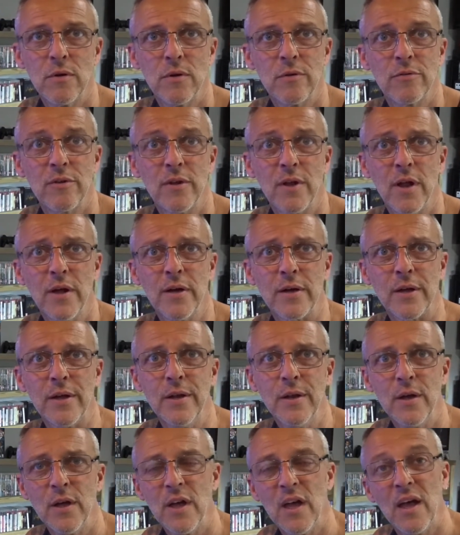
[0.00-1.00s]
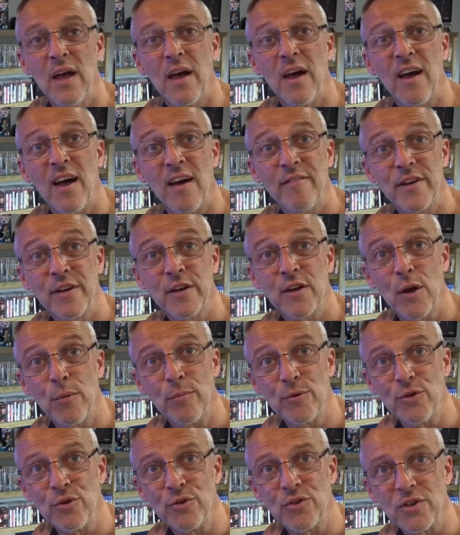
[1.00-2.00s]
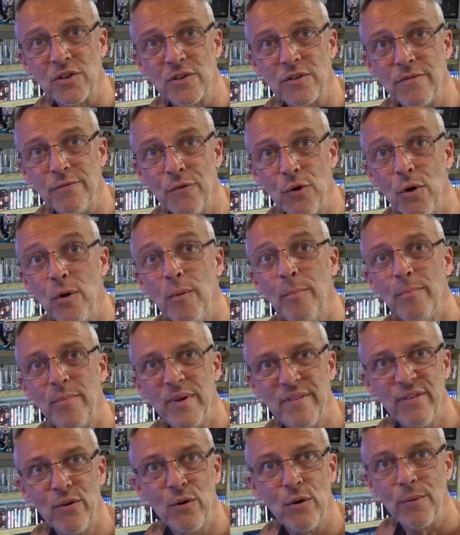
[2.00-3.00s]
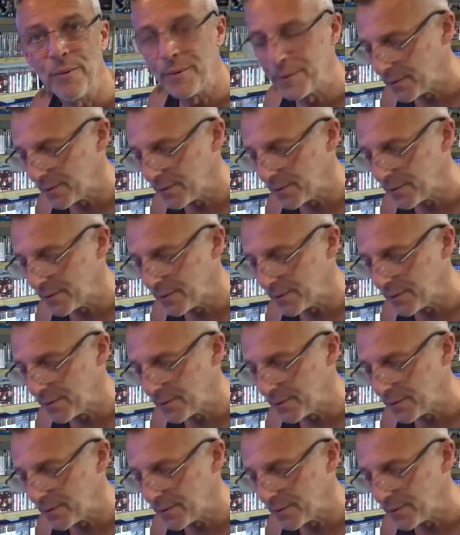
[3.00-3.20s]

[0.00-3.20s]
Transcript: Say that again. I've had a Commodore 64 before.